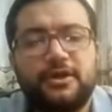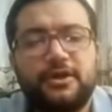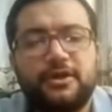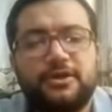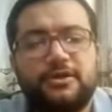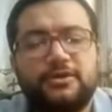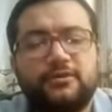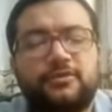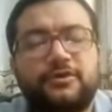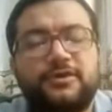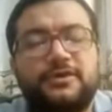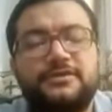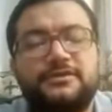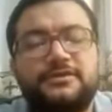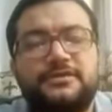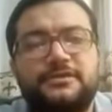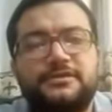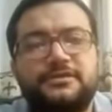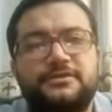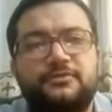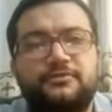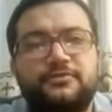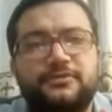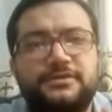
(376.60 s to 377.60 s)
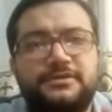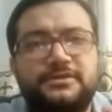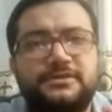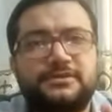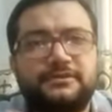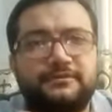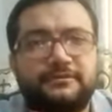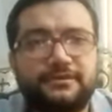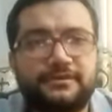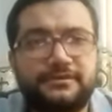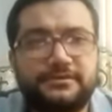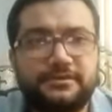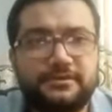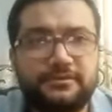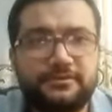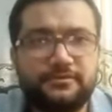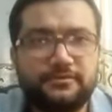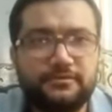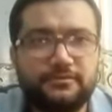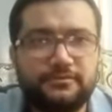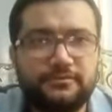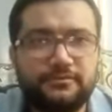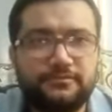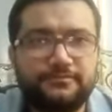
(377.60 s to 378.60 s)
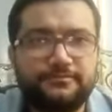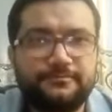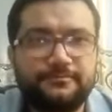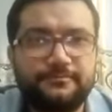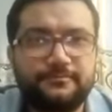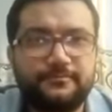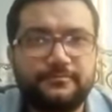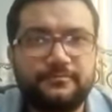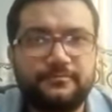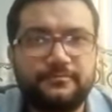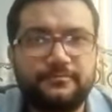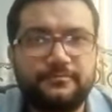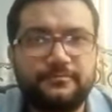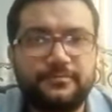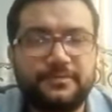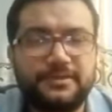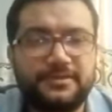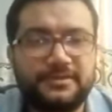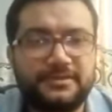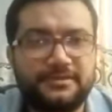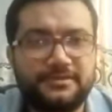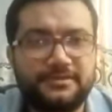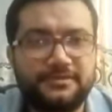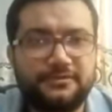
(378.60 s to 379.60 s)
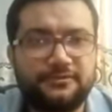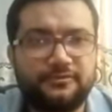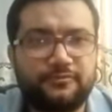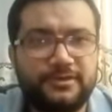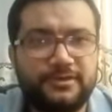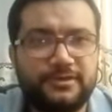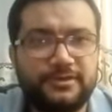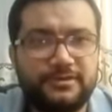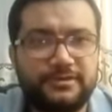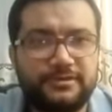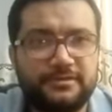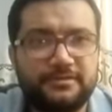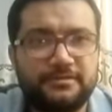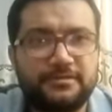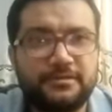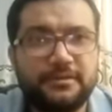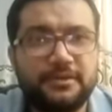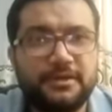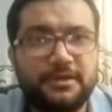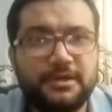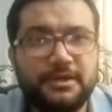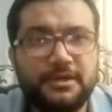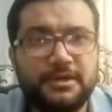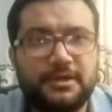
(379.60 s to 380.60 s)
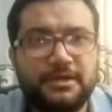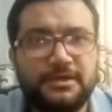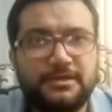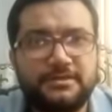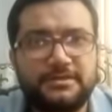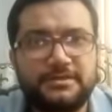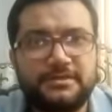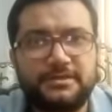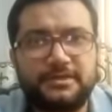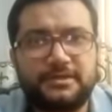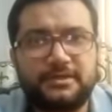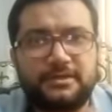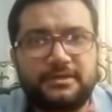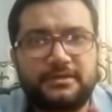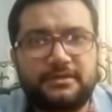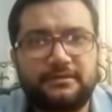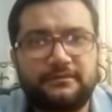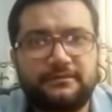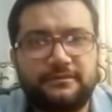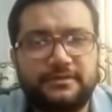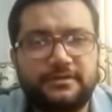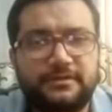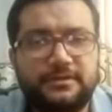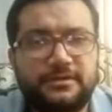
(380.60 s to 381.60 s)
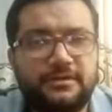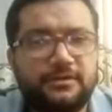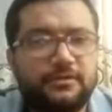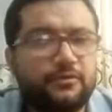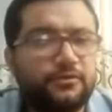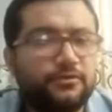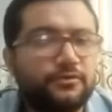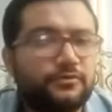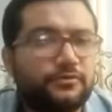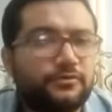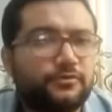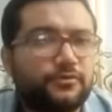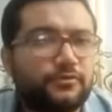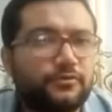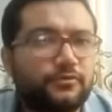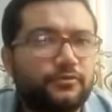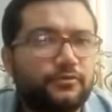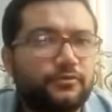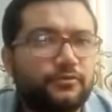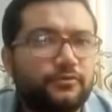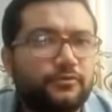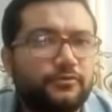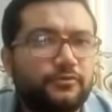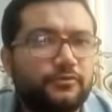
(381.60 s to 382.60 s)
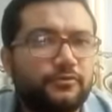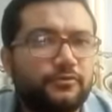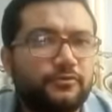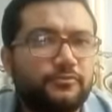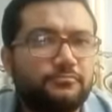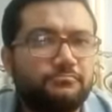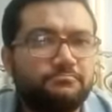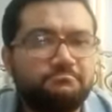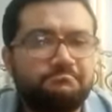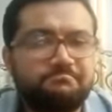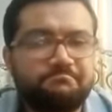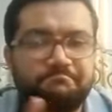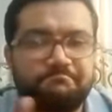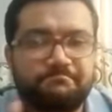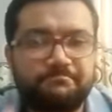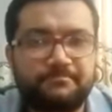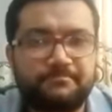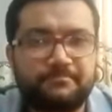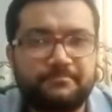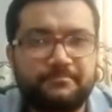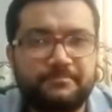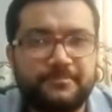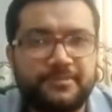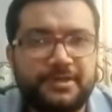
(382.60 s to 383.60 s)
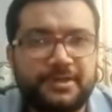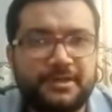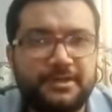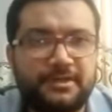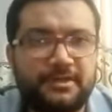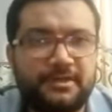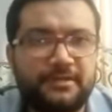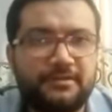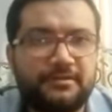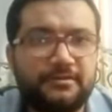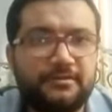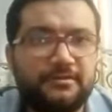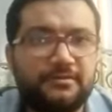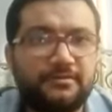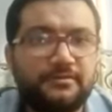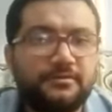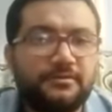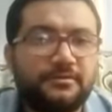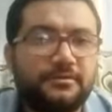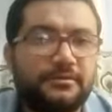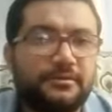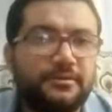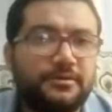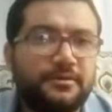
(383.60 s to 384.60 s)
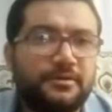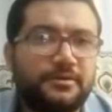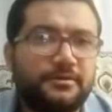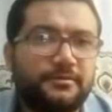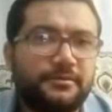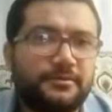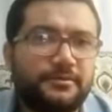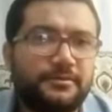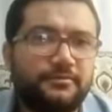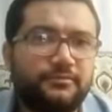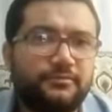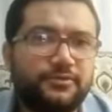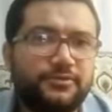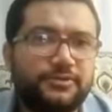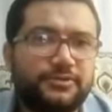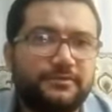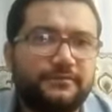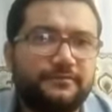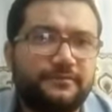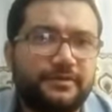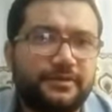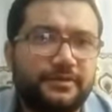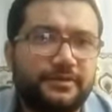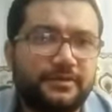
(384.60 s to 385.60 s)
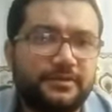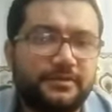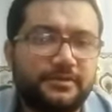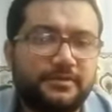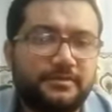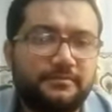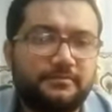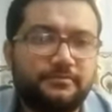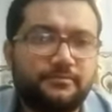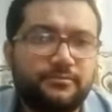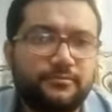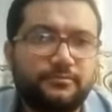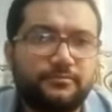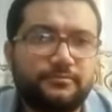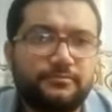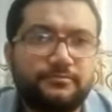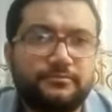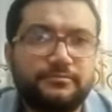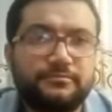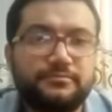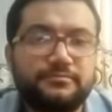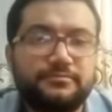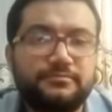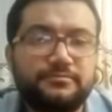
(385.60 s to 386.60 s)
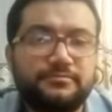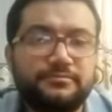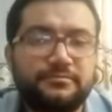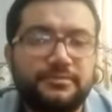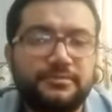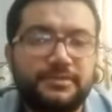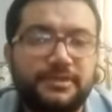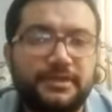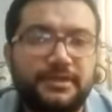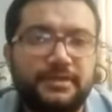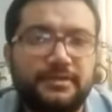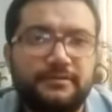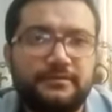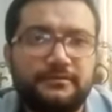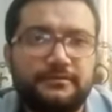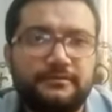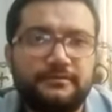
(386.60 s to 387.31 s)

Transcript: You can start with ceftriaxone plus azithromycin. This can cover a lot or many gram-positive and gram-negative